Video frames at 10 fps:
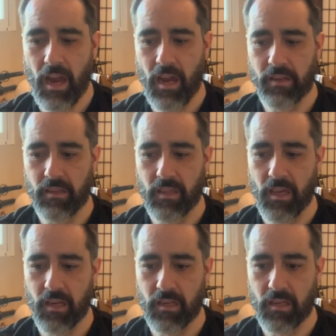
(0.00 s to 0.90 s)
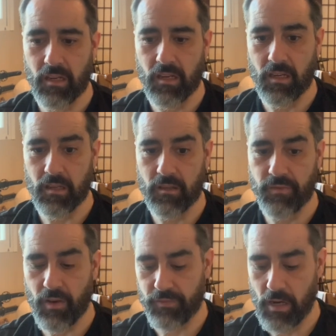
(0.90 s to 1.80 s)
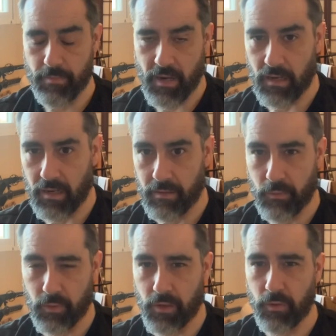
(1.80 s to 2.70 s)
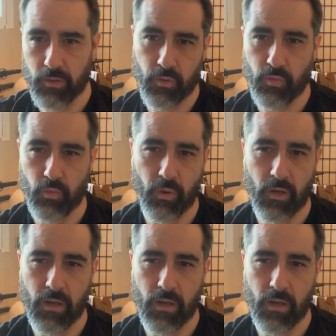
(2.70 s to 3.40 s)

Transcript: and then if I've done my, I will go into